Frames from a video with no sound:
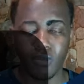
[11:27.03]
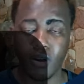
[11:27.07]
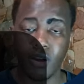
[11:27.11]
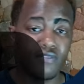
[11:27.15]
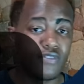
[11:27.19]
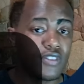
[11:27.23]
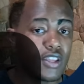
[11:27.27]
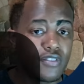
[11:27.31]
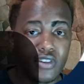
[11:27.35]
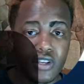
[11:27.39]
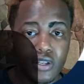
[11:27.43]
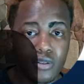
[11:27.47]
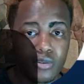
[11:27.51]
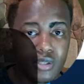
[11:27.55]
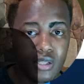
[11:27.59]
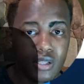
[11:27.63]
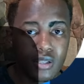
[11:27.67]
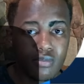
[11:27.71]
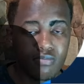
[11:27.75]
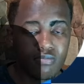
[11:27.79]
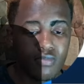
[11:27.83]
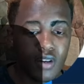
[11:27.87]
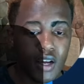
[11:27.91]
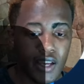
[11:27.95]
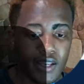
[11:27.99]
Never used it,
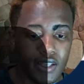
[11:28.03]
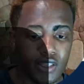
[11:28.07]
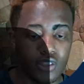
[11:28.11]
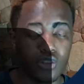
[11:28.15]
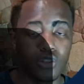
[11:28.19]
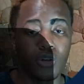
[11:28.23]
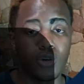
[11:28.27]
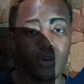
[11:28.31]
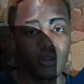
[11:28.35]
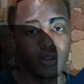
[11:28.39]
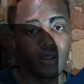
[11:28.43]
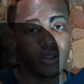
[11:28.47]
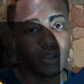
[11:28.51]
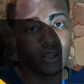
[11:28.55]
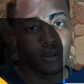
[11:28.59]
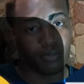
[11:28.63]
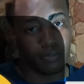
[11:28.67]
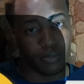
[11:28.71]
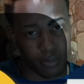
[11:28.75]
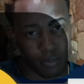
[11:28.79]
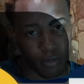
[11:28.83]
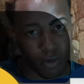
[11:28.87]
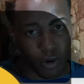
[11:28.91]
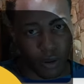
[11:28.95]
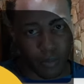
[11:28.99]
I just know a little bit
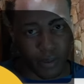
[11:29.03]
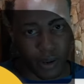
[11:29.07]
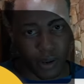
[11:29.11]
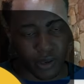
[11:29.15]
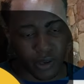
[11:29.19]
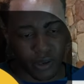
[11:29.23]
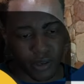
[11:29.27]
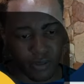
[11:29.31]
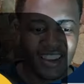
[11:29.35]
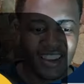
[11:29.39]
more about it.